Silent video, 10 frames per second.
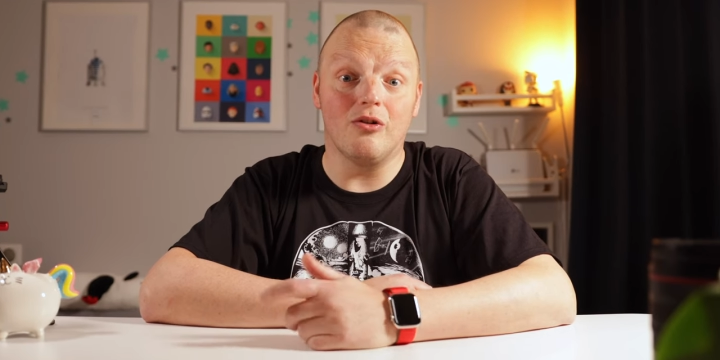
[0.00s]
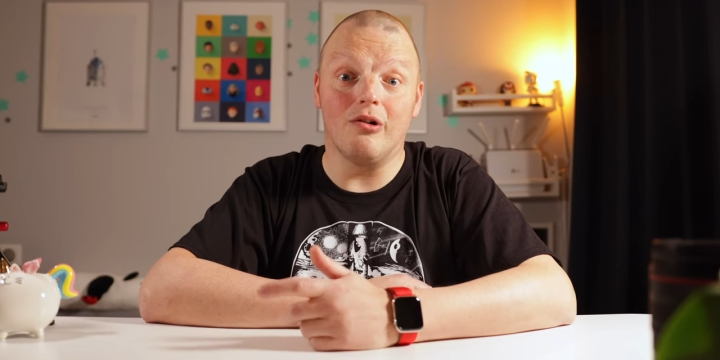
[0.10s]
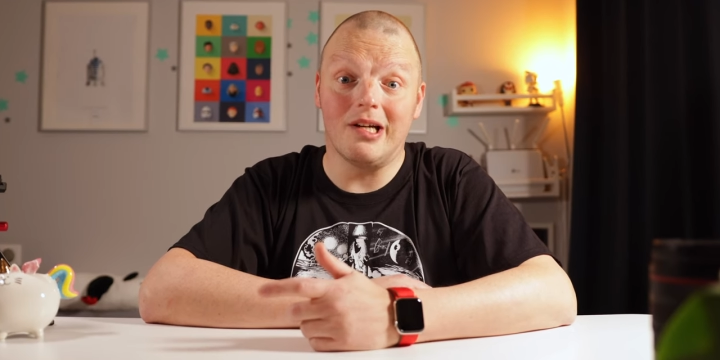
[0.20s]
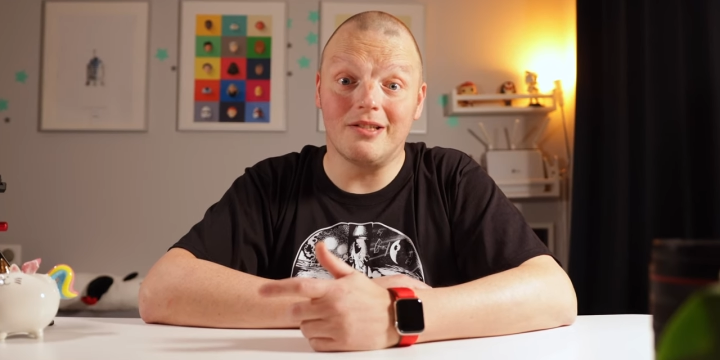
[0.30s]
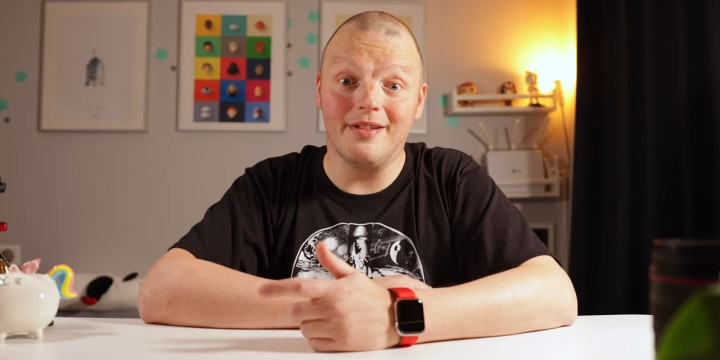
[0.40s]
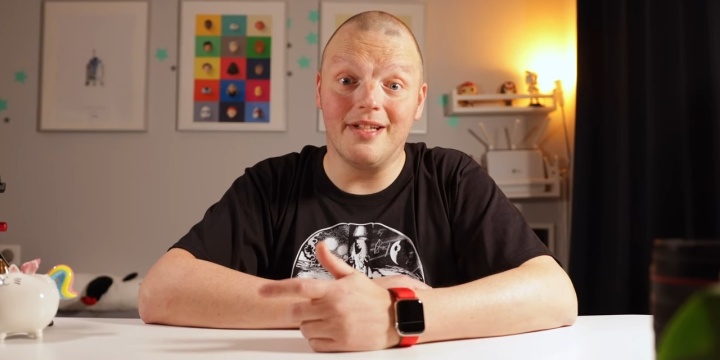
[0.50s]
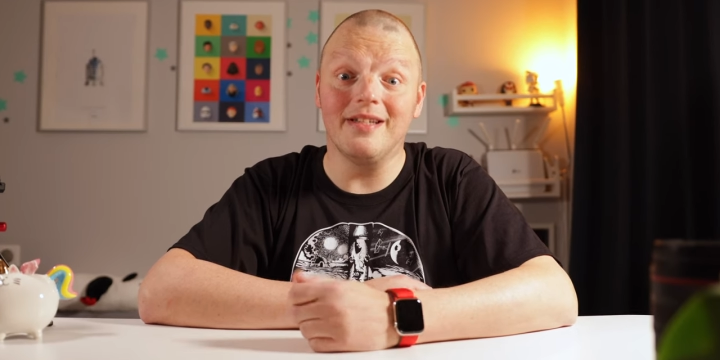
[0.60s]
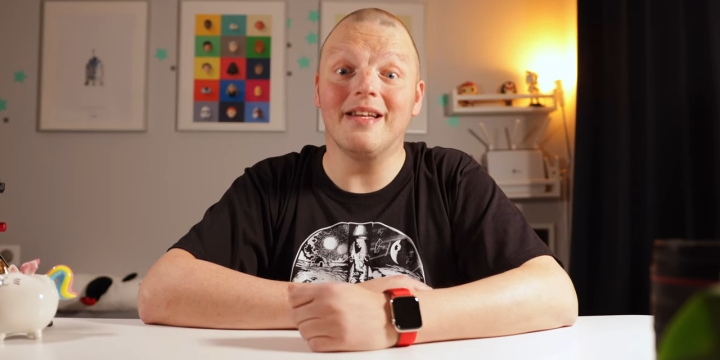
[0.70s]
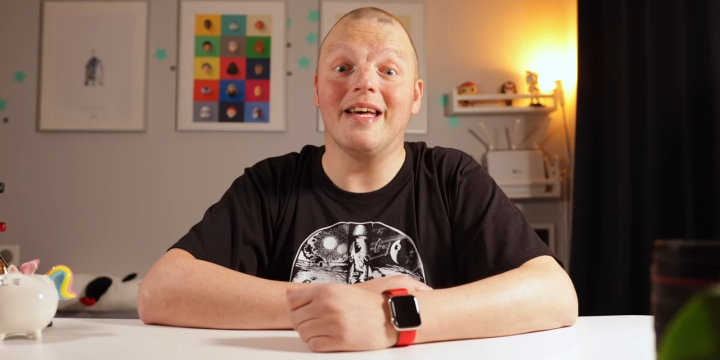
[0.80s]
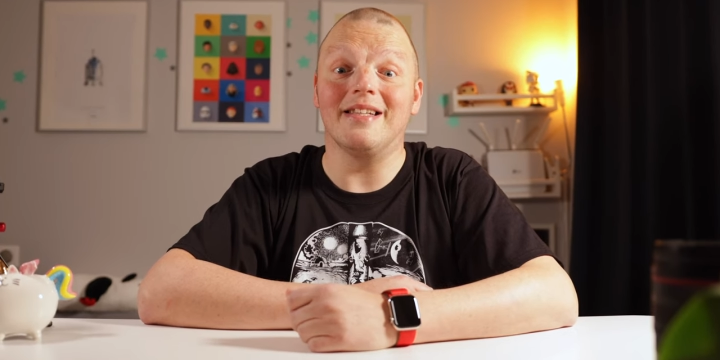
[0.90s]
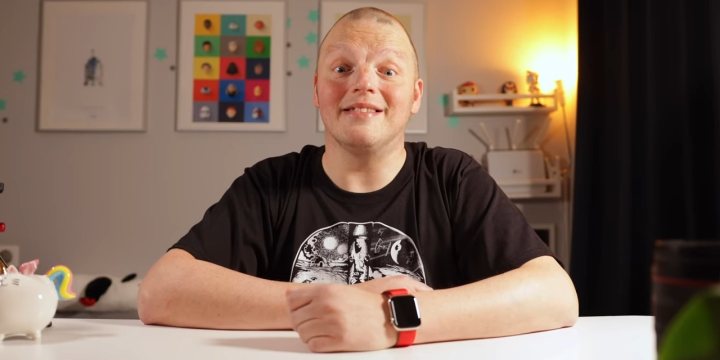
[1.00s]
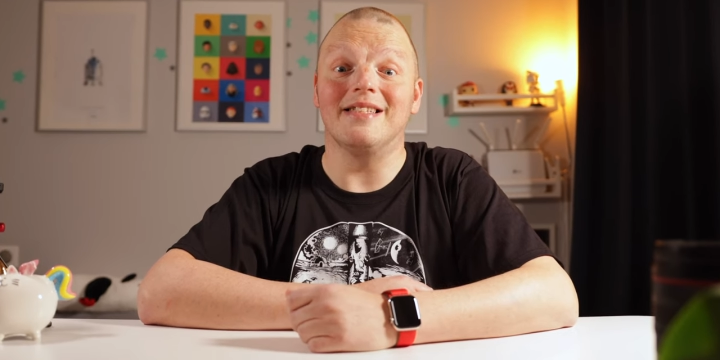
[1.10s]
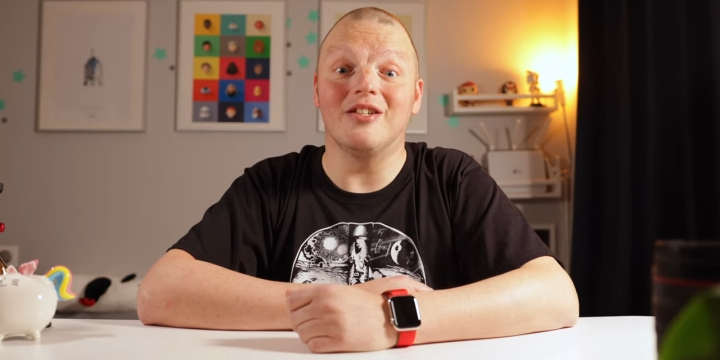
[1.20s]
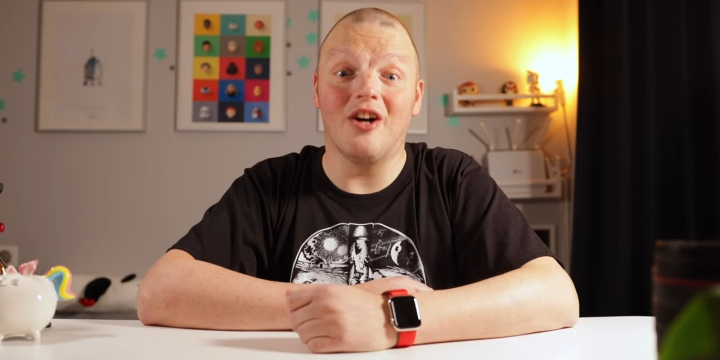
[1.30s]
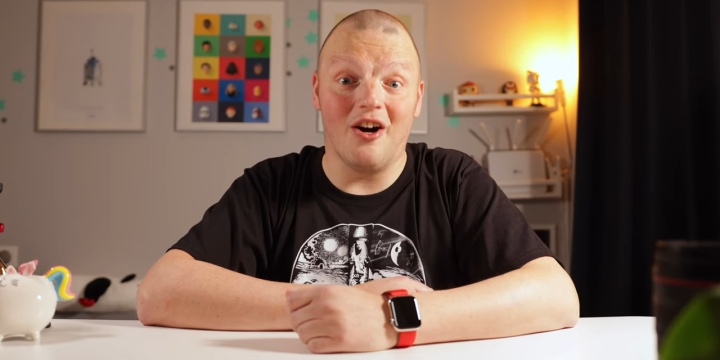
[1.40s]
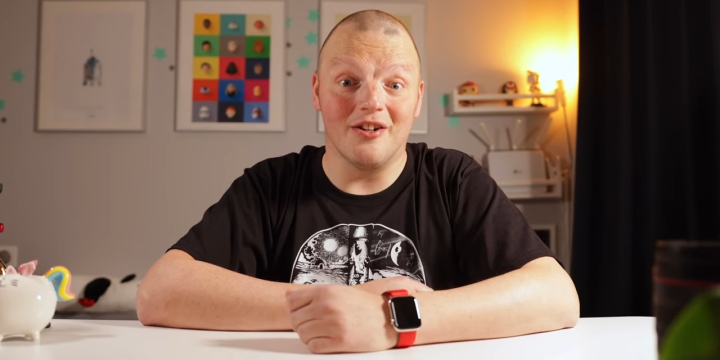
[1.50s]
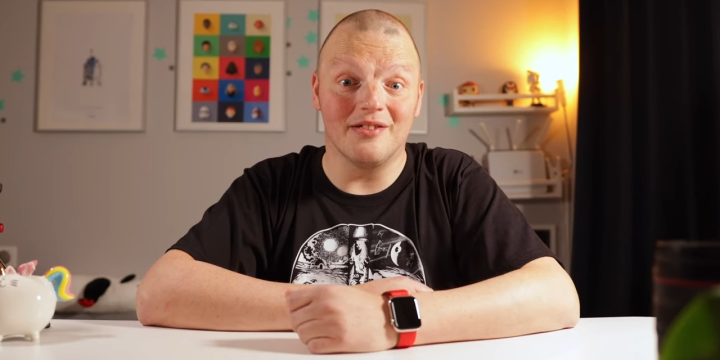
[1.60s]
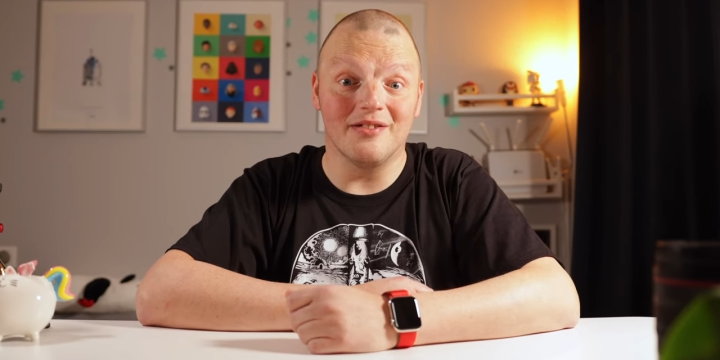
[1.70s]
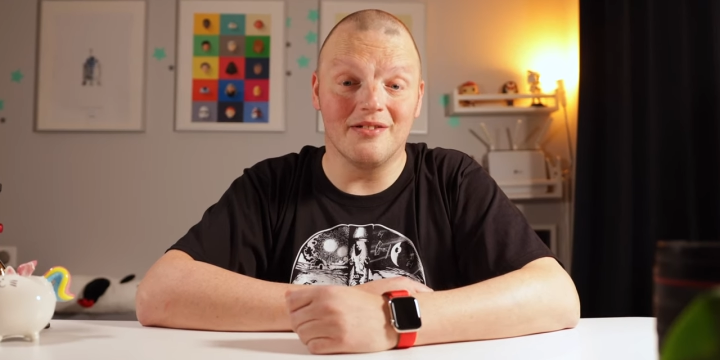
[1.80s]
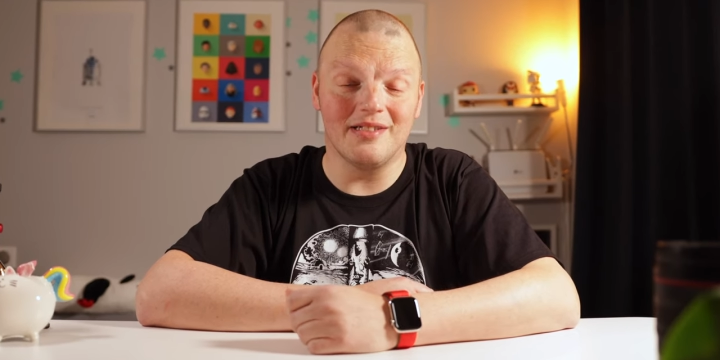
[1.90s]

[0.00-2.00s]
or actually SD cards,